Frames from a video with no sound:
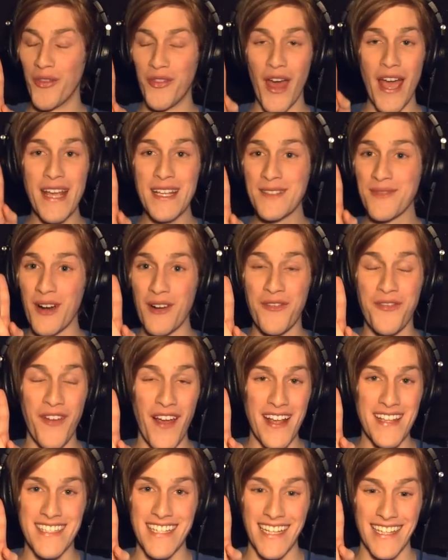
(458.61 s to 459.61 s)
They were
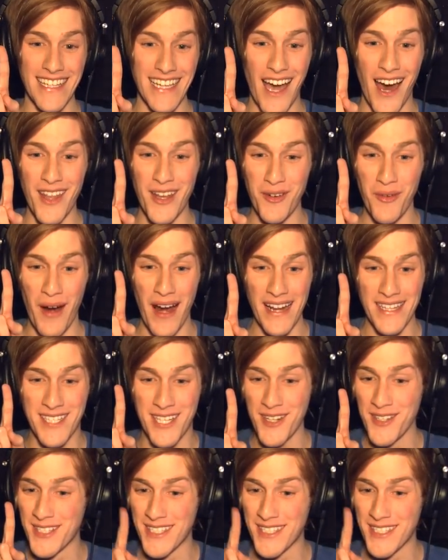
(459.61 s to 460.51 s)
facing the other way two